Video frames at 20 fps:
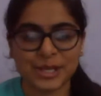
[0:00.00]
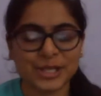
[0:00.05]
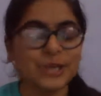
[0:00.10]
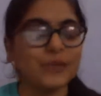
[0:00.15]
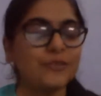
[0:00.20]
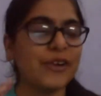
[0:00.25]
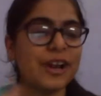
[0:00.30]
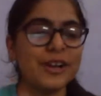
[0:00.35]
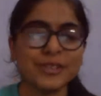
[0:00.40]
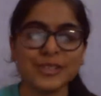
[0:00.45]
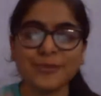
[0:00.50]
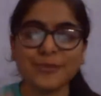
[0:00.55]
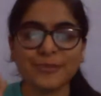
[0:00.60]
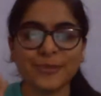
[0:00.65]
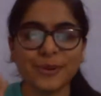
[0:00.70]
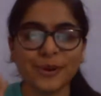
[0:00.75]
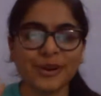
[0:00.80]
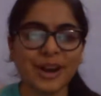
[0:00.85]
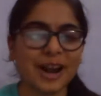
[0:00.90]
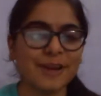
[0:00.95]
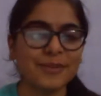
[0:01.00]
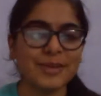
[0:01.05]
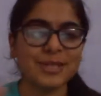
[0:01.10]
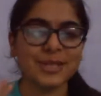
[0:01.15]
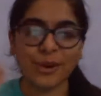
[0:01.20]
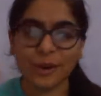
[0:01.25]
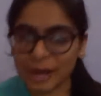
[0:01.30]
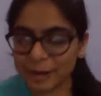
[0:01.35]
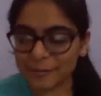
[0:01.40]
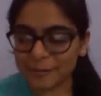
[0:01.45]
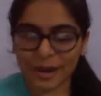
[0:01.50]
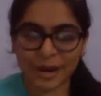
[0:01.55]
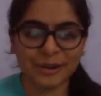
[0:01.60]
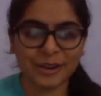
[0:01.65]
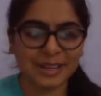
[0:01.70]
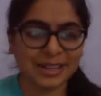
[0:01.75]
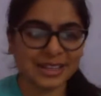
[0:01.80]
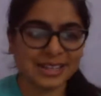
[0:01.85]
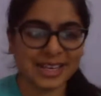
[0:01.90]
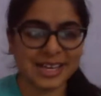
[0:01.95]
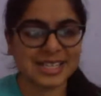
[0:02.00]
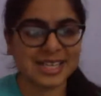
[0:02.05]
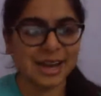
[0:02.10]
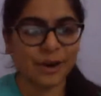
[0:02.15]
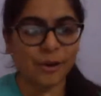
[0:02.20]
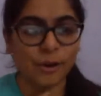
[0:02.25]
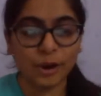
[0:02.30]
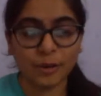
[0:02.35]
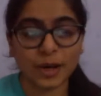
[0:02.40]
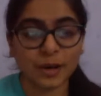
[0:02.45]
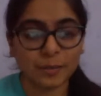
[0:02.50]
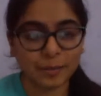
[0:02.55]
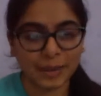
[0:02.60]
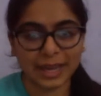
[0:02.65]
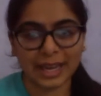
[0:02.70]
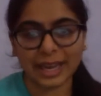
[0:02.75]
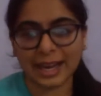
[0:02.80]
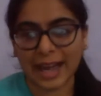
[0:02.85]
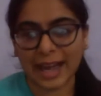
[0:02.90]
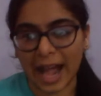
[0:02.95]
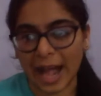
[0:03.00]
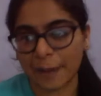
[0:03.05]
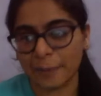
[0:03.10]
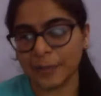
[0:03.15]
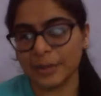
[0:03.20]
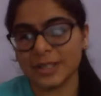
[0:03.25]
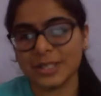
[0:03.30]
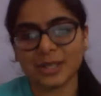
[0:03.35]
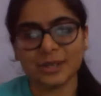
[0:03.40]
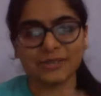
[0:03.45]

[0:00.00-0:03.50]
So fellowship program is all about this and all about making it happen.